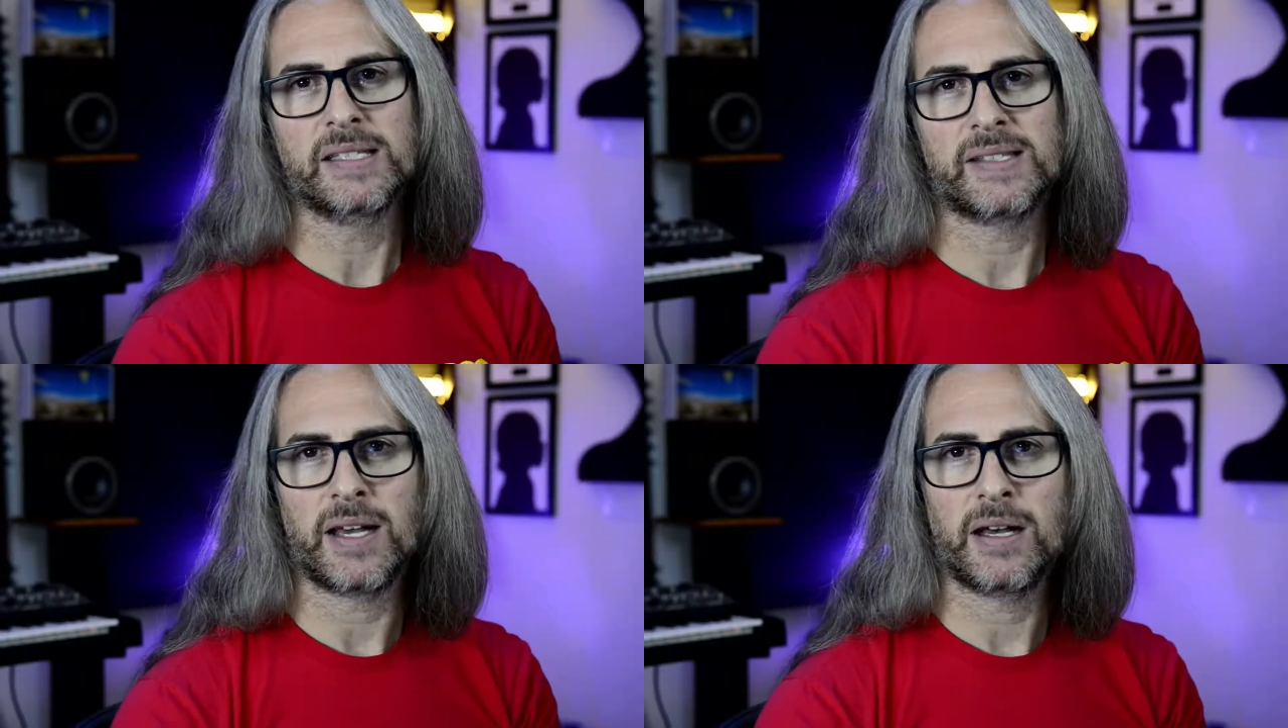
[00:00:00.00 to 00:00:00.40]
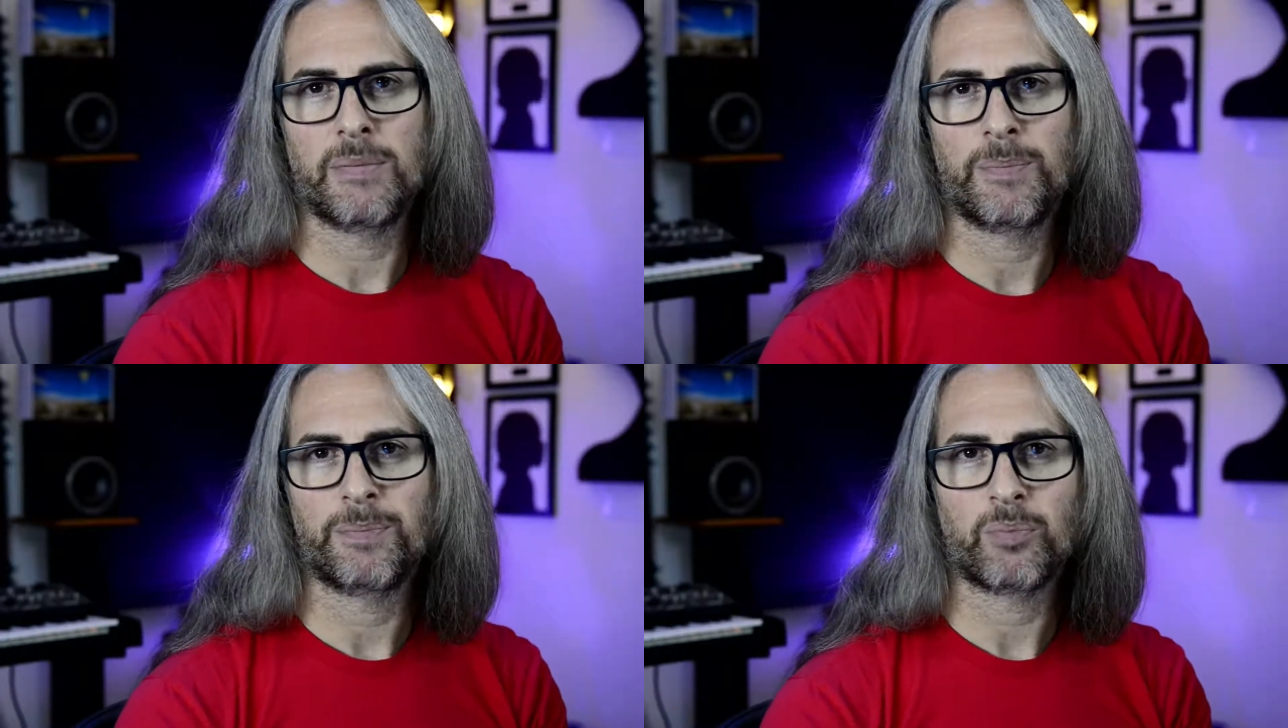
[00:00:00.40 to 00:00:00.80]

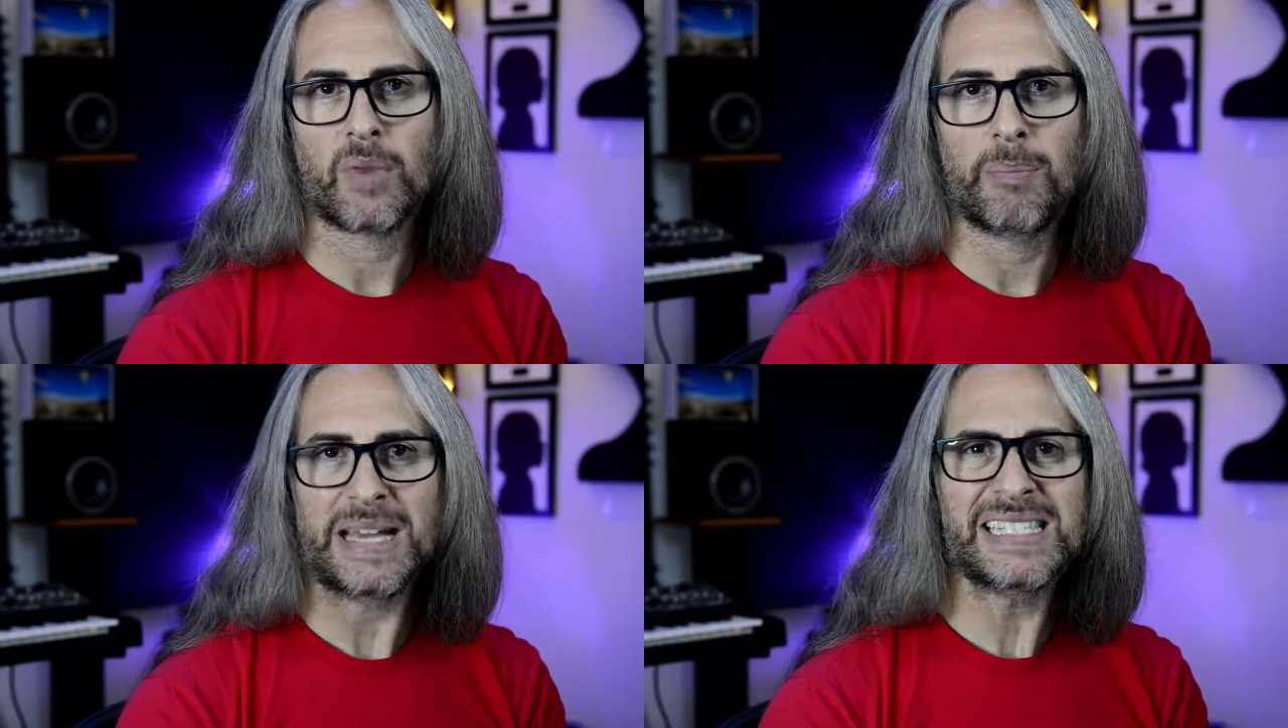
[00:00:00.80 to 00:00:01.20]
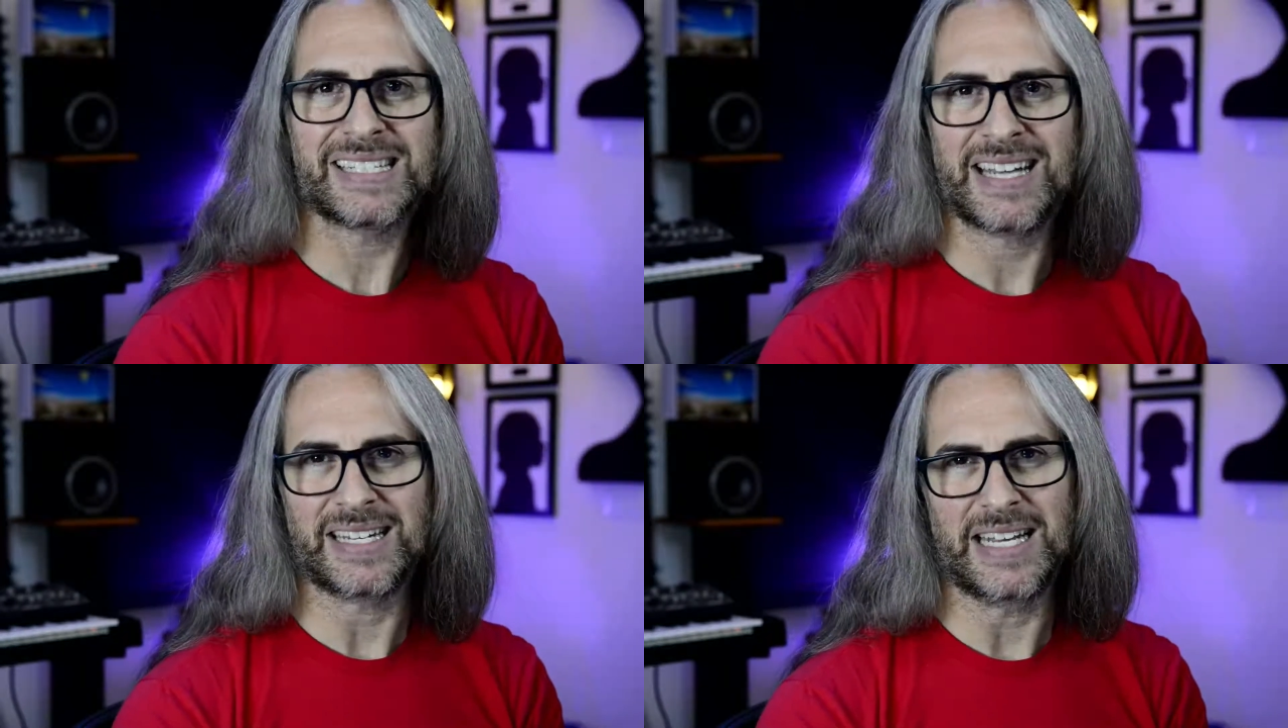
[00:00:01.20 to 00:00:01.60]
some
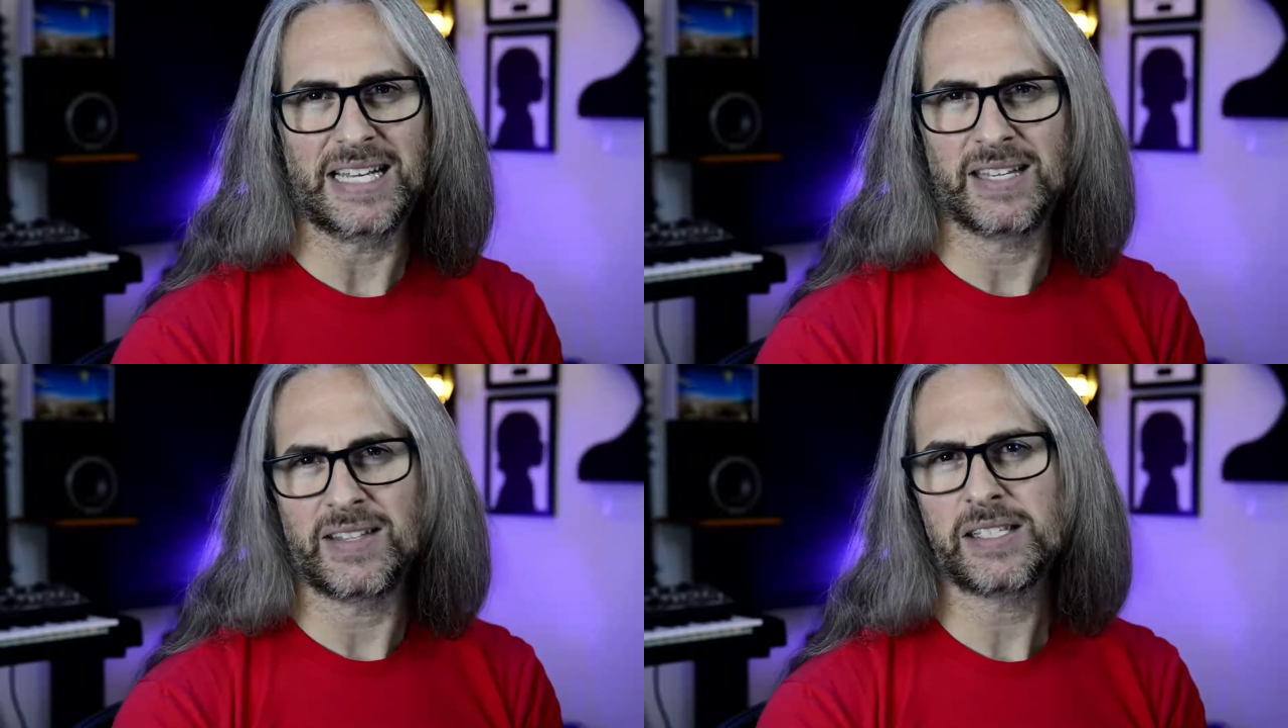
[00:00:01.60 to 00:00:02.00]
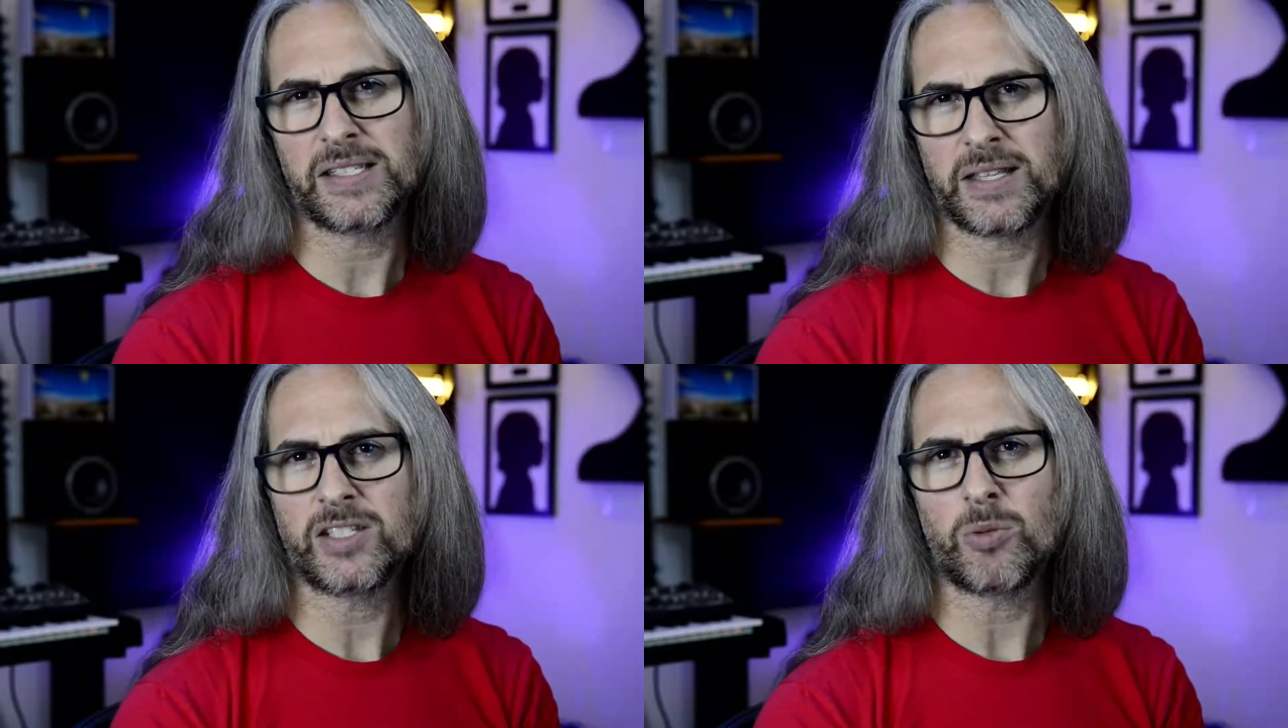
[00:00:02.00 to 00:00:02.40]
basic techniques, and this
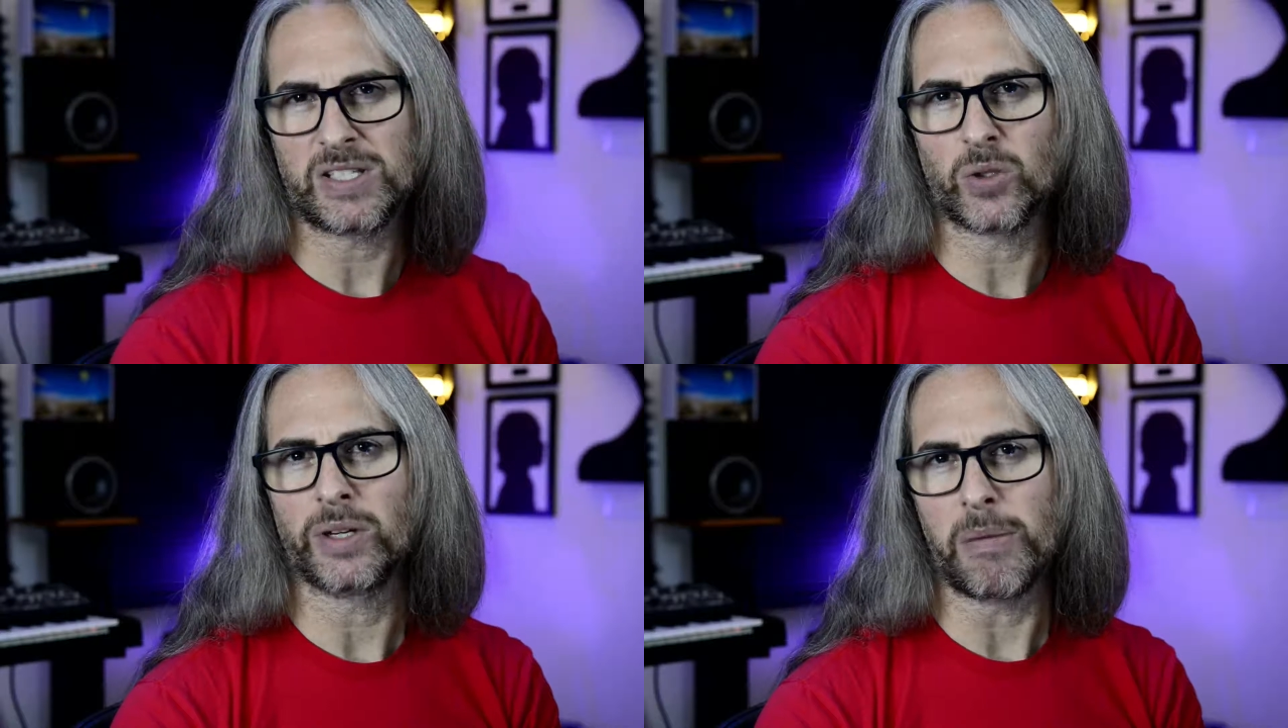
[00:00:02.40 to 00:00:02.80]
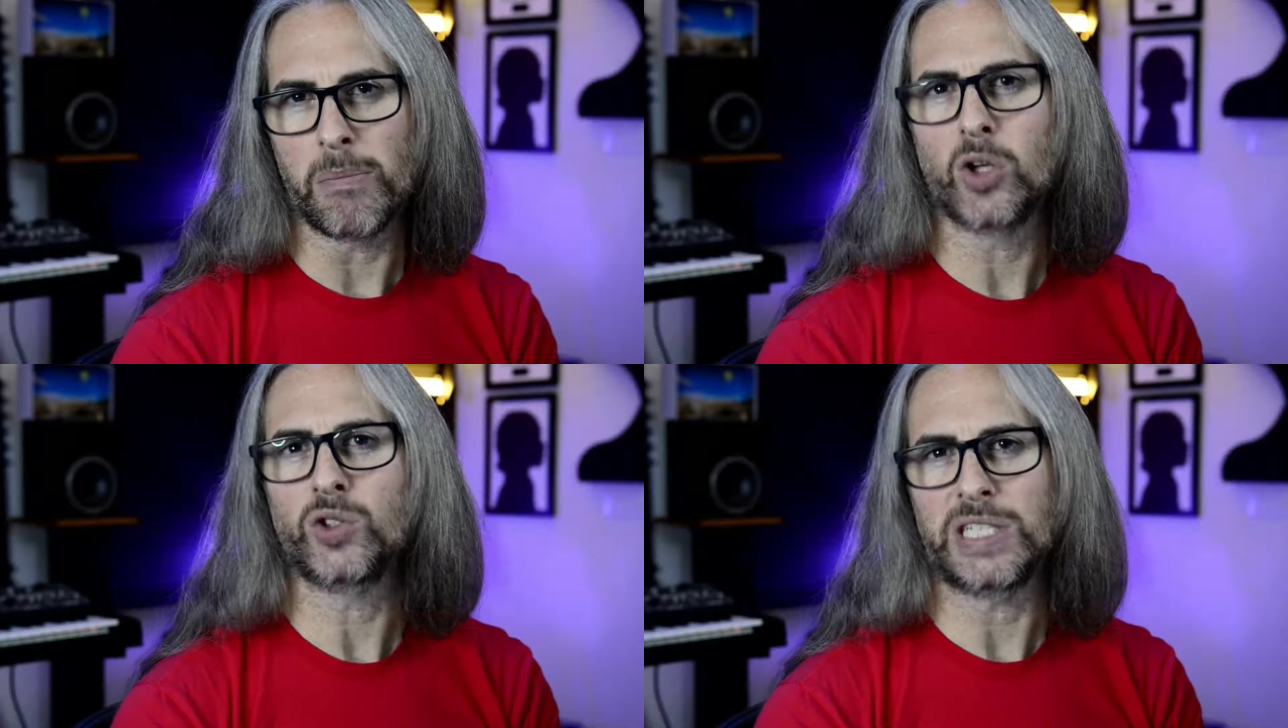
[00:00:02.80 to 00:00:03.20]
is this will be sort of a
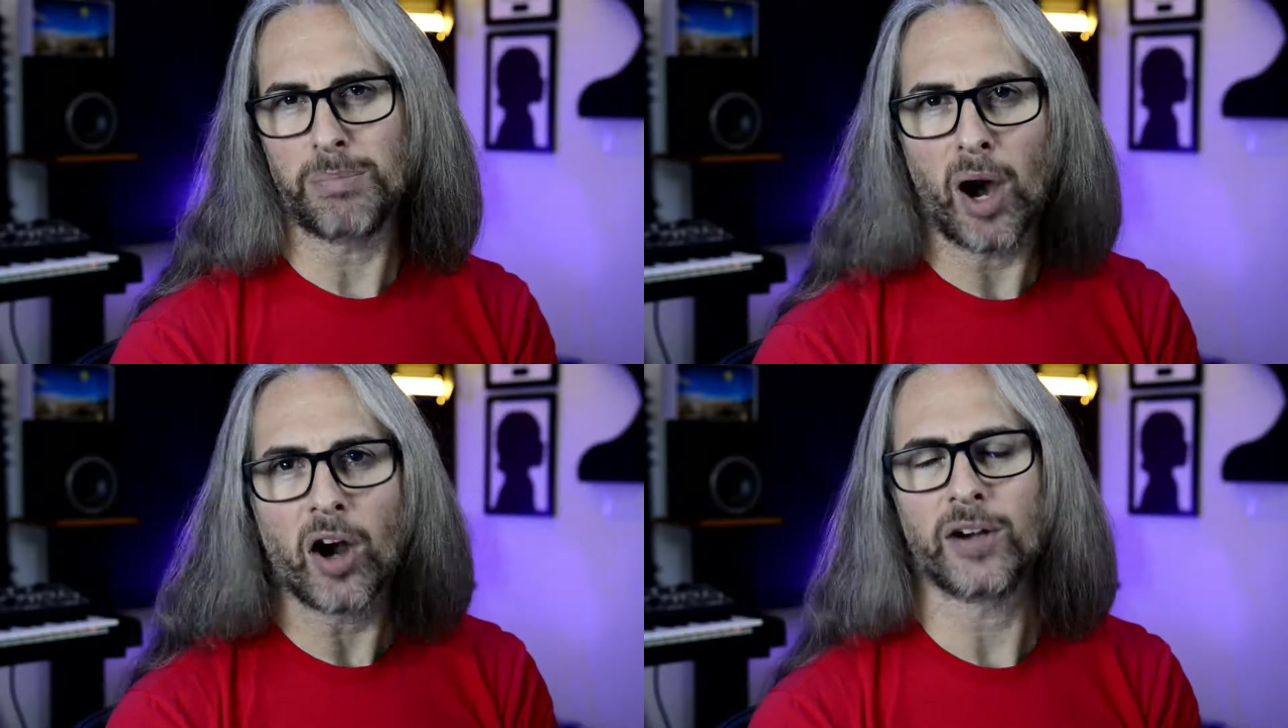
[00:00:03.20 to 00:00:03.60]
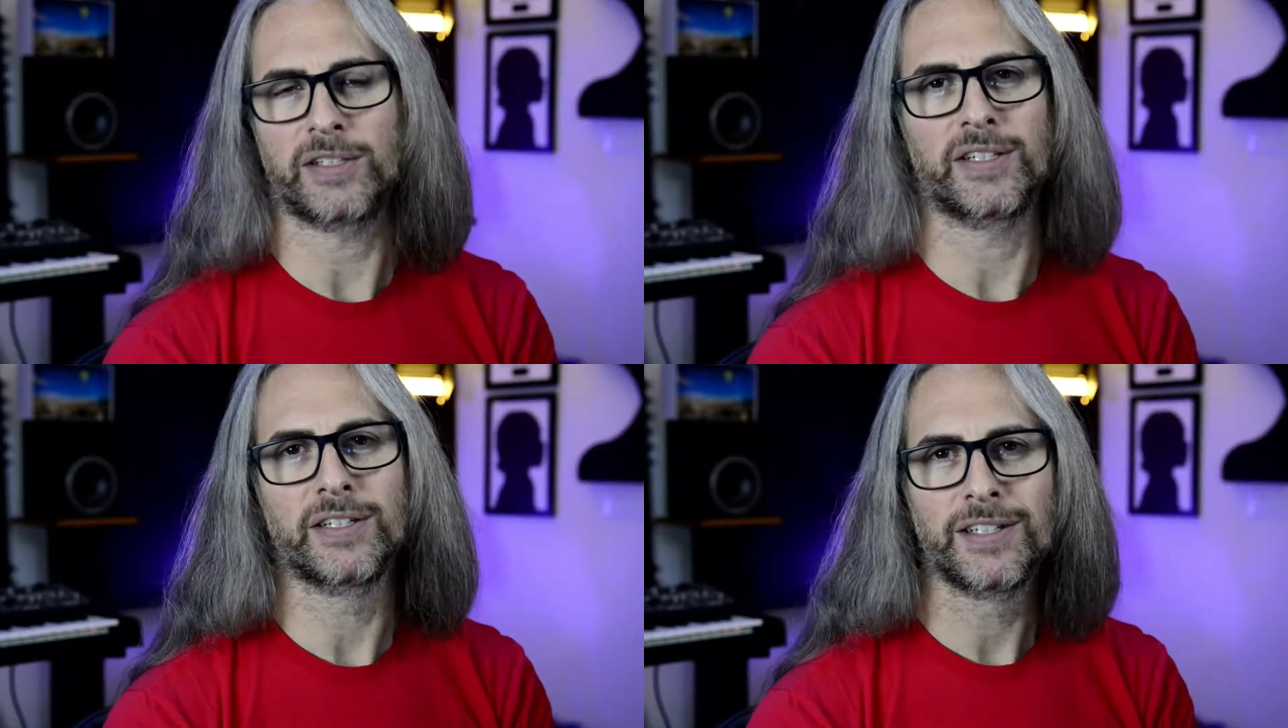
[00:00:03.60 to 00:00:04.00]

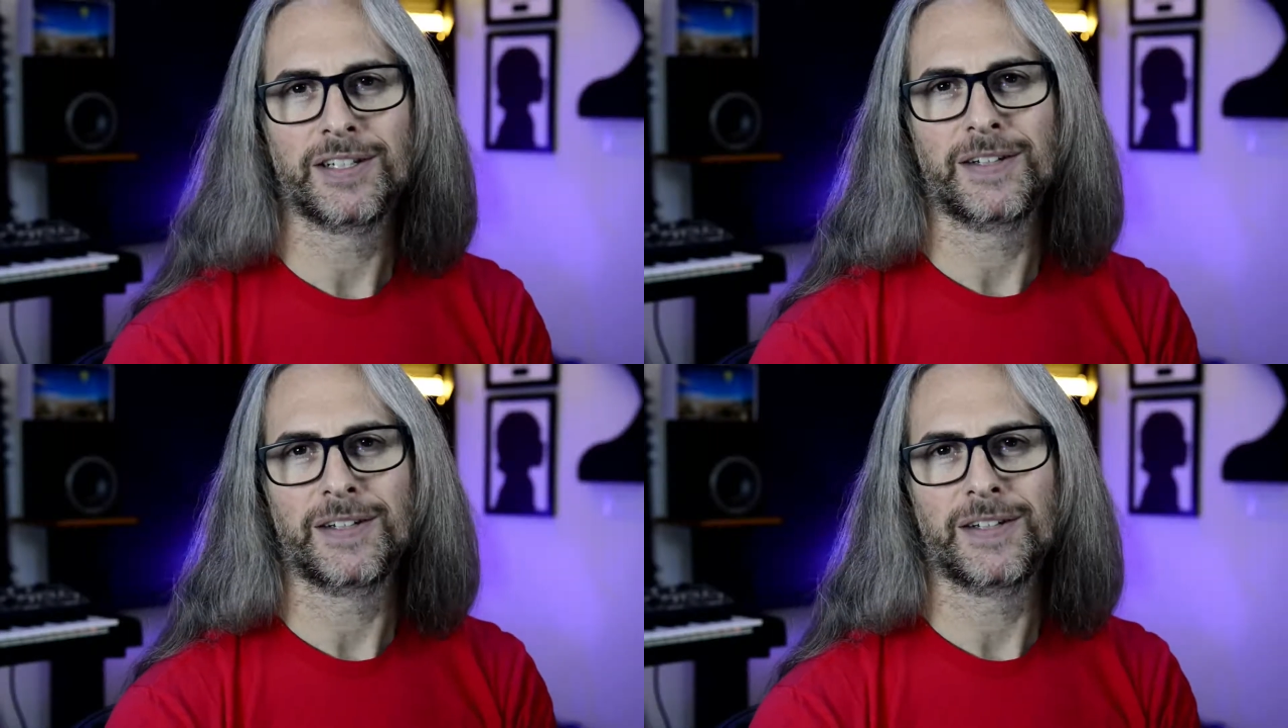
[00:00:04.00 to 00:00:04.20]
multi-part